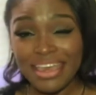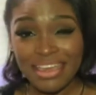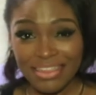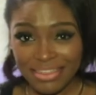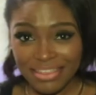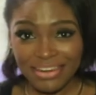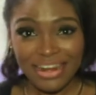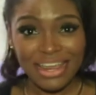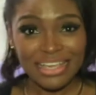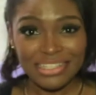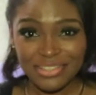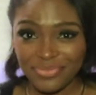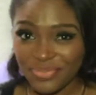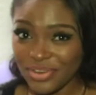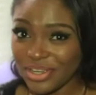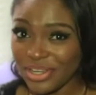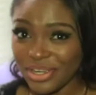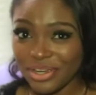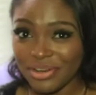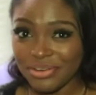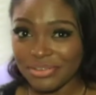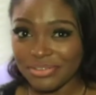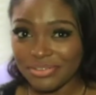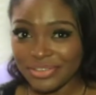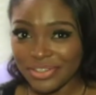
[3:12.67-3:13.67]
in the next
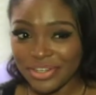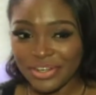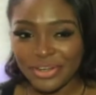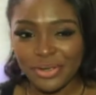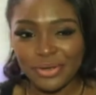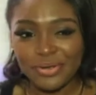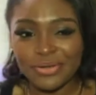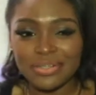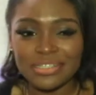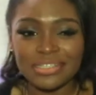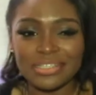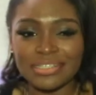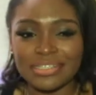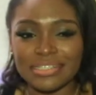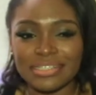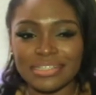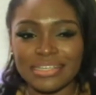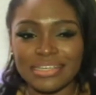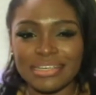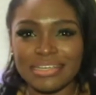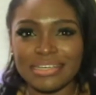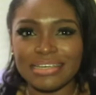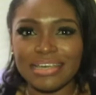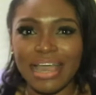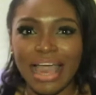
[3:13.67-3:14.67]
video, you're going to
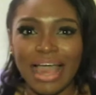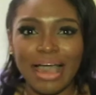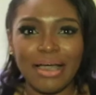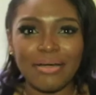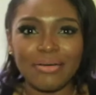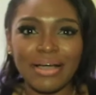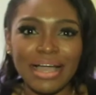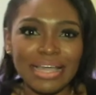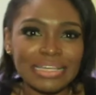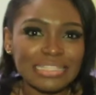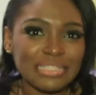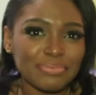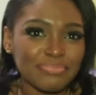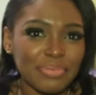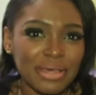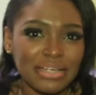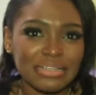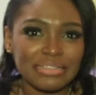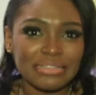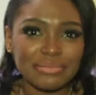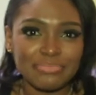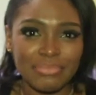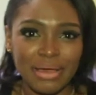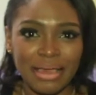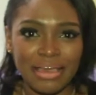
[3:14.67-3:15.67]
see how I
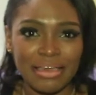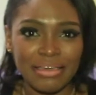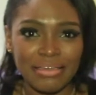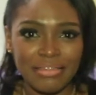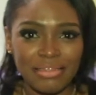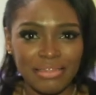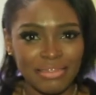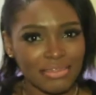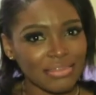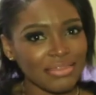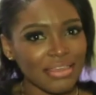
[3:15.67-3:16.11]
spent my